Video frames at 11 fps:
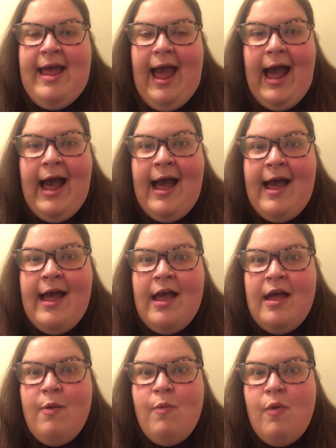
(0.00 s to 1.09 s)

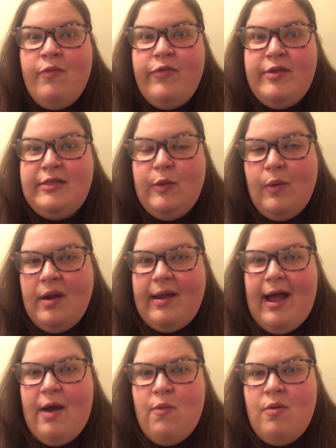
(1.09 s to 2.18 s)
I want this to
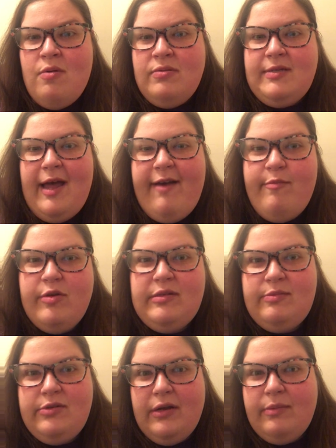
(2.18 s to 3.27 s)
work. I want to have more
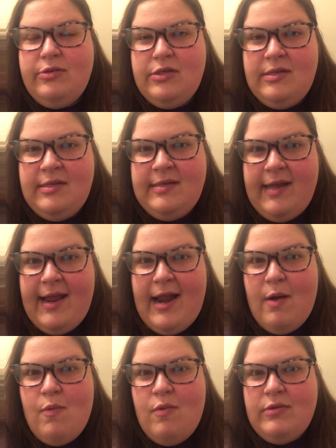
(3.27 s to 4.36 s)
subscriptions and I
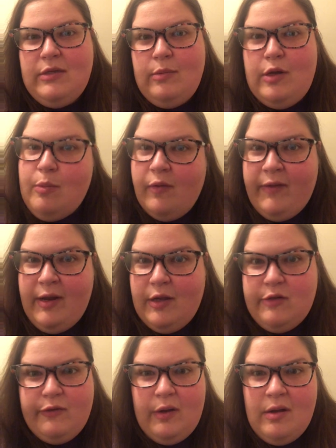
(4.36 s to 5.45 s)
want to do more videos
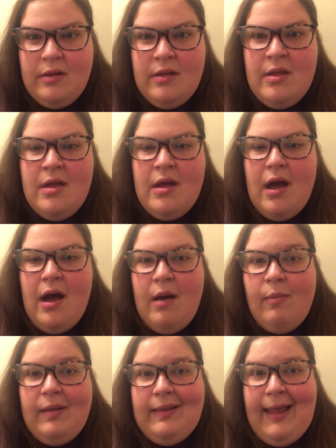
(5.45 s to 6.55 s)
for y'all.
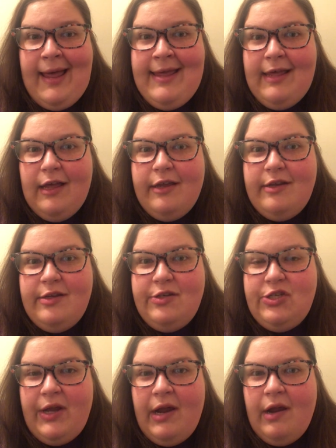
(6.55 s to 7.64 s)
Like and
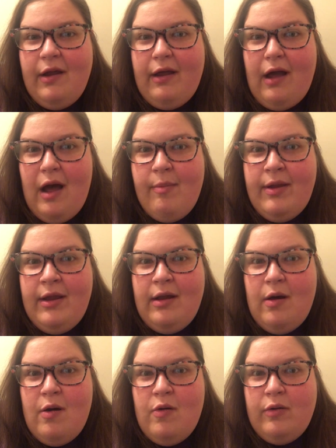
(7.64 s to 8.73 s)
share and comment
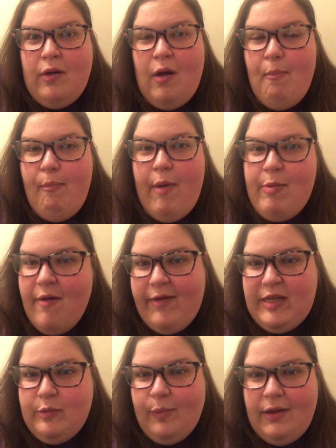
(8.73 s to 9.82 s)
on both my
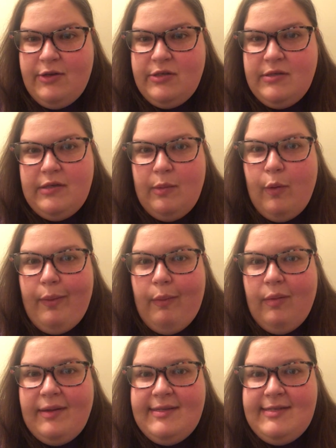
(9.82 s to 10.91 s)
Facebook pages so more people
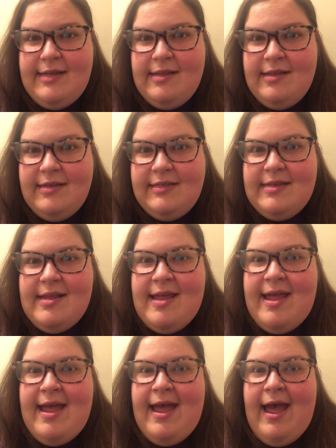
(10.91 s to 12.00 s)
can see this.
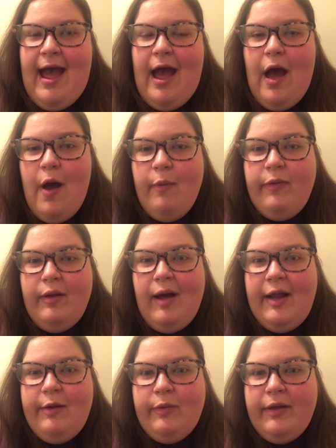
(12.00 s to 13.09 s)
I hope that y'all
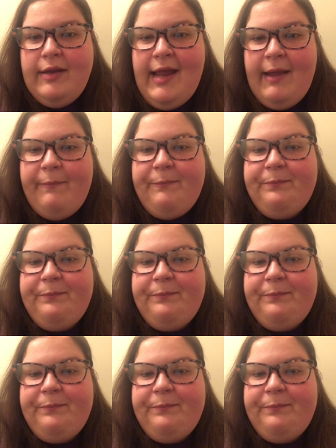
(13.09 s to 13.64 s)
had a really good day.